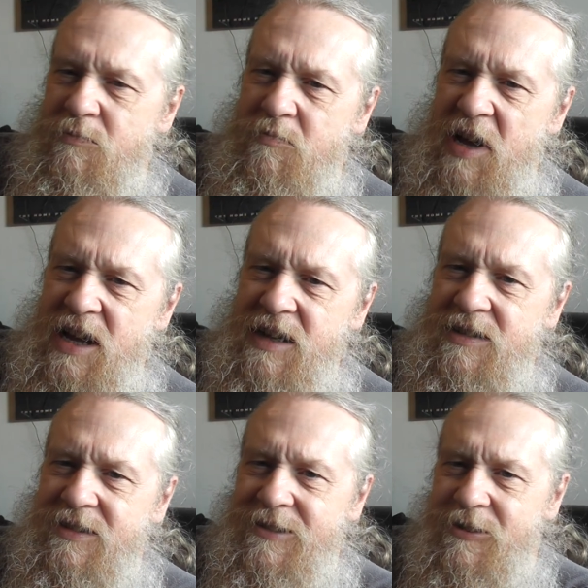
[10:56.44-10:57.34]
Man.
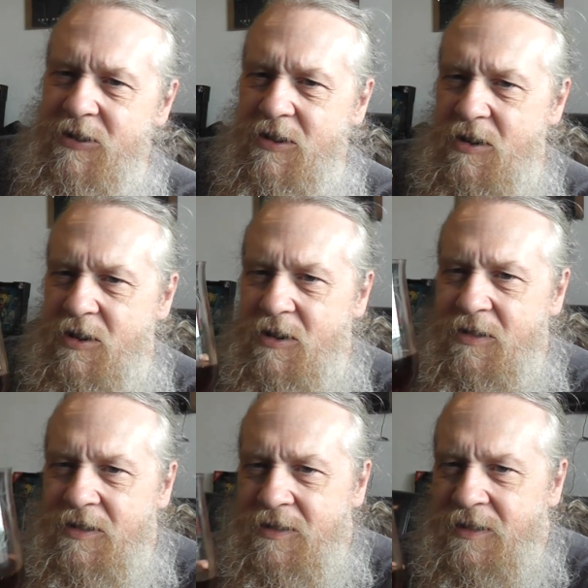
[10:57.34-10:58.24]
Oh.
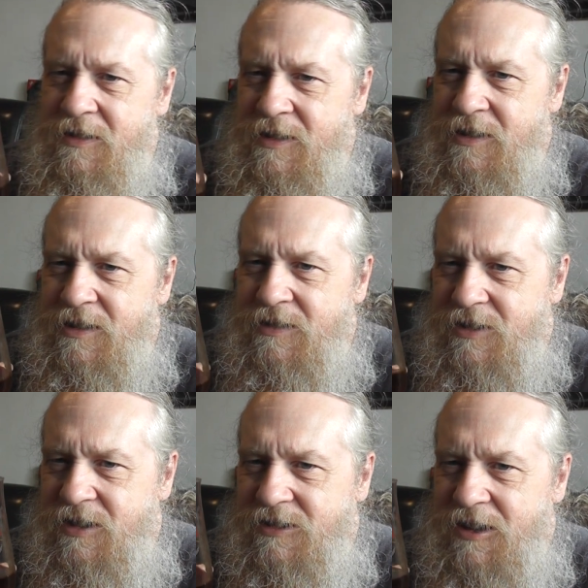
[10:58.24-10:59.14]

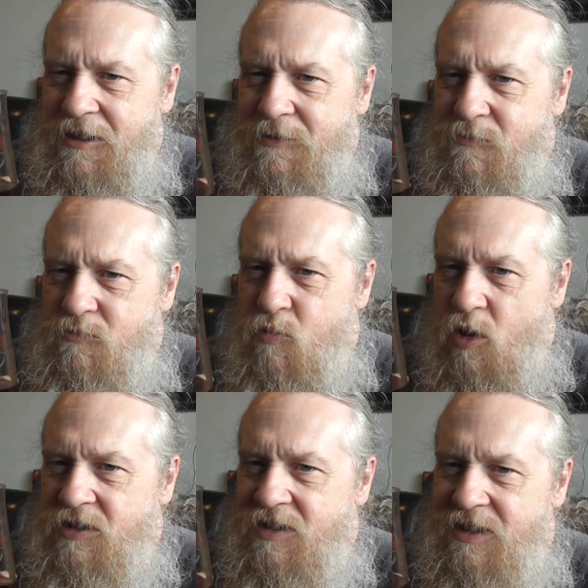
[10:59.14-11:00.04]
That's like,
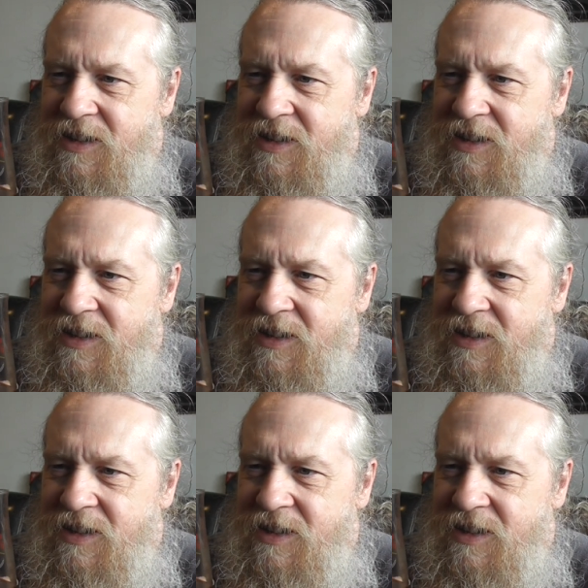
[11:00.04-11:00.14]
what